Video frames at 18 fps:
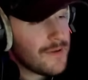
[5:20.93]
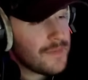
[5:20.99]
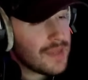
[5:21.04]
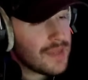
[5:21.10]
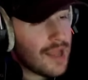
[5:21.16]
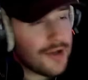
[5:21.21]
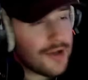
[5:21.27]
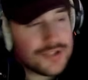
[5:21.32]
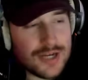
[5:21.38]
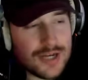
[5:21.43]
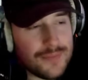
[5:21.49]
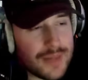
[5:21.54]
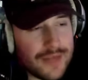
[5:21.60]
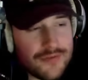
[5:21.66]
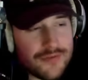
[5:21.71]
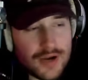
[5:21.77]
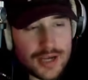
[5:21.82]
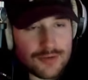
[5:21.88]
I was going to
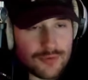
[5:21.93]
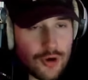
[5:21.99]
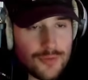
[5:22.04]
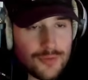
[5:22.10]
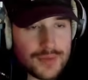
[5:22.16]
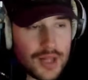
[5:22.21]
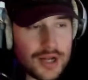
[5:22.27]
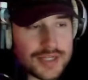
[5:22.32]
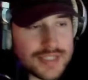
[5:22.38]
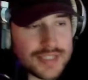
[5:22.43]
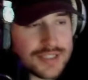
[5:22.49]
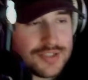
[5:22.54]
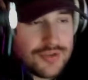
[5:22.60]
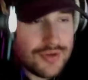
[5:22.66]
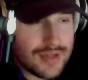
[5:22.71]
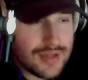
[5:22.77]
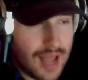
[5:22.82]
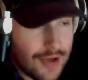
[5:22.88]
play fucking Roblox because, you
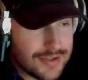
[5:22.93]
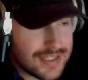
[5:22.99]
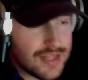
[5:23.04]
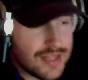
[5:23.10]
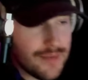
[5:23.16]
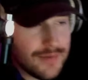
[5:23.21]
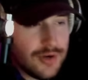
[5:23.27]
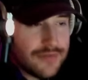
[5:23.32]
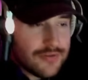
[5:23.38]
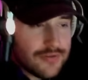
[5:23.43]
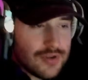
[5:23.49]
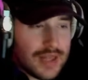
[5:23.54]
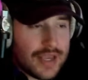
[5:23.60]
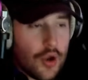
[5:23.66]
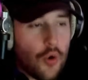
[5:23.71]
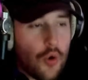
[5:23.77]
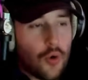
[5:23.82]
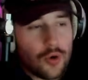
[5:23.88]
know, I was in the mood for
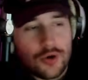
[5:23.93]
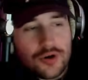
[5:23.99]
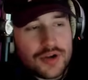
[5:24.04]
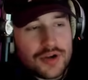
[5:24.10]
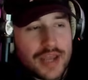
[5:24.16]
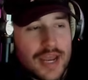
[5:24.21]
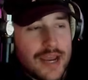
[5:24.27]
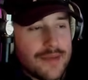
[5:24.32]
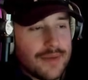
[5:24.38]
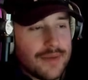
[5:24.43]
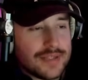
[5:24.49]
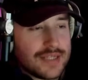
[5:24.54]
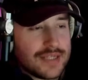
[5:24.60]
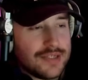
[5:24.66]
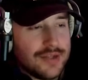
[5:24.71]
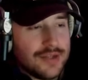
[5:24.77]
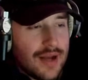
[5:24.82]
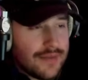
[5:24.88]
like a horror game. I was like,
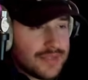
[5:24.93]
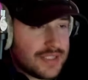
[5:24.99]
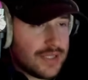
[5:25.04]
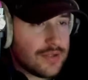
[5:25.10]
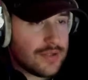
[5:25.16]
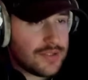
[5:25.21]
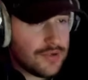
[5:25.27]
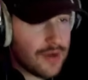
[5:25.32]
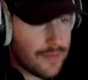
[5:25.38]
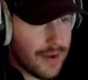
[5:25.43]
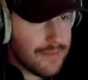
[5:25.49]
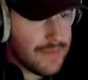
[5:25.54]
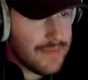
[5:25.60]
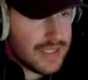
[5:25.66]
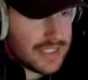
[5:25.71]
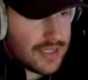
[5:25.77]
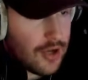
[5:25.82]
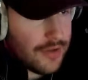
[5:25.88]
dude, am I
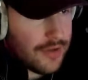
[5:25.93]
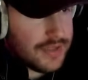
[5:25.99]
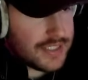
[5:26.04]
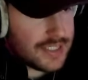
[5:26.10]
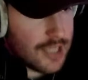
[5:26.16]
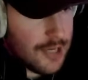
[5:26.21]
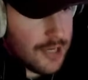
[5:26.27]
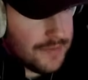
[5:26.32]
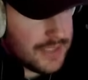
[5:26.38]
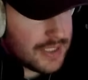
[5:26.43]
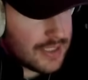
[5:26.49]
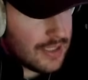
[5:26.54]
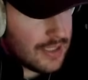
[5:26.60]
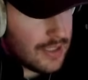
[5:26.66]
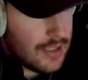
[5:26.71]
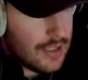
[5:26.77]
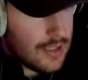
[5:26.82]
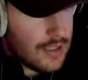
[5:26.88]
missing all these subs?
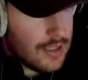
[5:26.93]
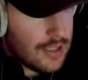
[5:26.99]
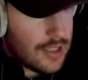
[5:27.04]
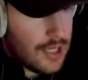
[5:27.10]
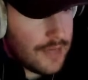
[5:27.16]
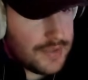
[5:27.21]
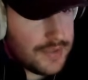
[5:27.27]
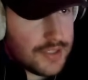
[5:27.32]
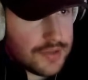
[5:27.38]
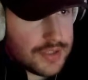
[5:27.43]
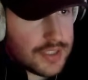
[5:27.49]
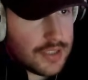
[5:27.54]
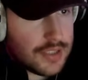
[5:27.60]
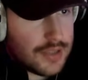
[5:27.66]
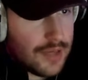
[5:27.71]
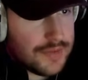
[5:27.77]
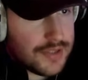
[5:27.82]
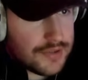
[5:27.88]
I'm
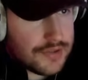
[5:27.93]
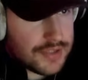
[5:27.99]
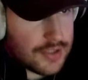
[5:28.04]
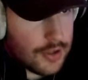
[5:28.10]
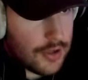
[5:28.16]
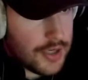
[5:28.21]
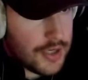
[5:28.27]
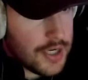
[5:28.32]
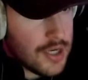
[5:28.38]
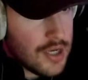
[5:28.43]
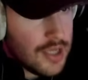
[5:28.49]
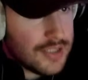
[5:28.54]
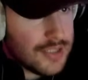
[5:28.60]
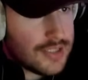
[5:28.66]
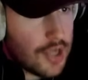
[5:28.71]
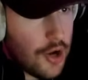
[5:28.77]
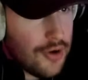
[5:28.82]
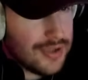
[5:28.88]
so sorry.
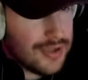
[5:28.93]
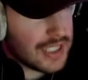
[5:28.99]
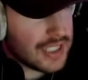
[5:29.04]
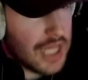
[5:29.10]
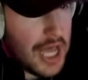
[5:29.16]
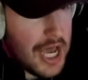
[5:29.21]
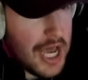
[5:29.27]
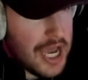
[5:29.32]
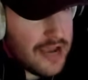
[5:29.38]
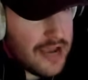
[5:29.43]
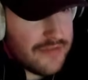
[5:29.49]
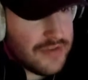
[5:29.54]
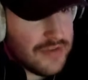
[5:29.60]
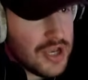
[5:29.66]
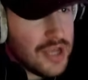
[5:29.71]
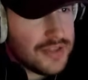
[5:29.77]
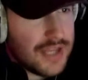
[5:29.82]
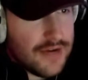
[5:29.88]
Toes Live,
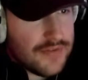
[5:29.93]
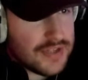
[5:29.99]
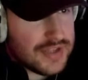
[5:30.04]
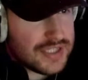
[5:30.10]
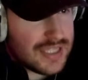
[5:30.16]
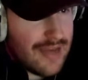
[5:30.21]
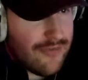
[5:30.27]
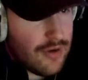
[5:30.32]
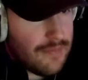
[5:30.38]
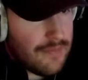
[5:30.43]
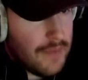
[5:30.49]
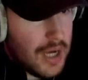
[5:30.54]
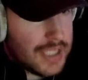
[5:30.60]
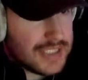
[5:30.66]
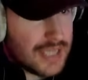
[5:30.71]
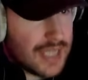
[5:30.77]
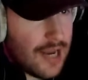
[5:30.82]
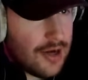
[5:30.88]
thank you for the 7
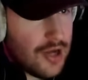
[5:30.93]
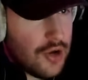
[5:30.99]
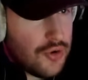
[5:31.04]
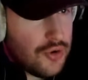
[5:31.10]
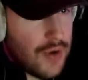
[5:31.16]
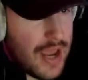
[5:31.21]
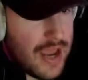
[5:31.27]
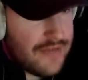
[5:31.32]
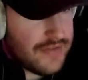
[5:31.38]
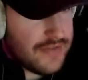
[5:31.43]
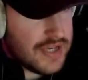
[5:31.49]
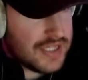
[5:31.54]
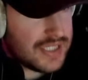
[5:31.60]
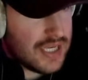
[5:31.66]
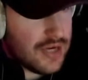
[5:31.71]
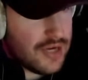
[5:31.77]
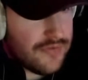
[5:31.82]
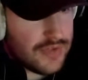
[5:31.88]
months. I don't know who Ave is.
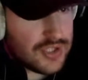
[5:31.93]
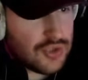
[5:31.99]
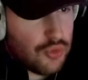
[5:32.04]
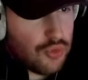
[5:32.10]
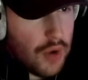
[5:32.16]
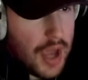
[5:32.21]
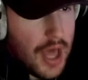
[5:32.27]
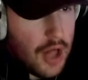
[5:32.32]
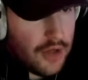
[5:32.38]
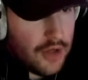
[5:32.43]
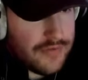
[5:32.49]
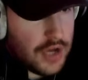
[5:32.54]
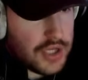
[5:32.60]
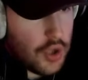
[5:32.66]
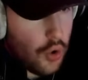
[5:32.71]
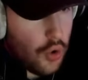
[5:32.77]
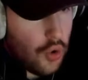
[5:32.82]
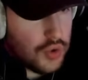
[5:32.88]
Thank you for the 12, a
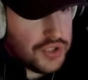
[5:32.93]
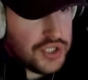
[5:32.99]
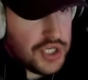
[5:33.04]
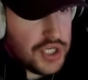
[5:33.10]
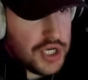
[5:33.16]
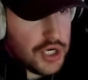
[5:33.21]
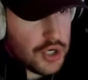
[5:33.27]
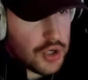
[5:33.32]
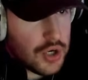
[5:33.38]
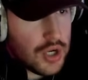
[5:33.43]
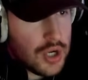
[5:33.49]
whole year.